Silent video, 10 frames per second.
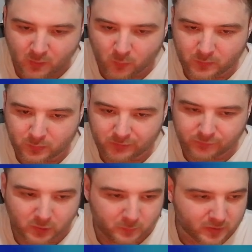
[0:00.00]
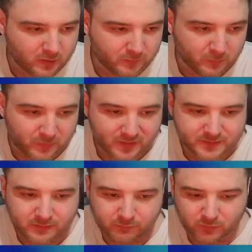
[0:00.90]
1.4 become the
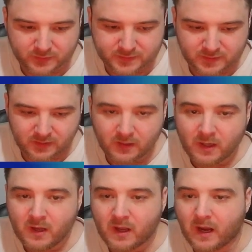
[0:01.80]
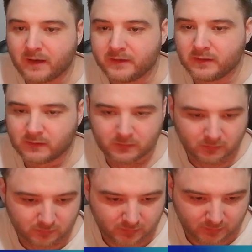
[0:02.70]
best, Frosty. I did a little,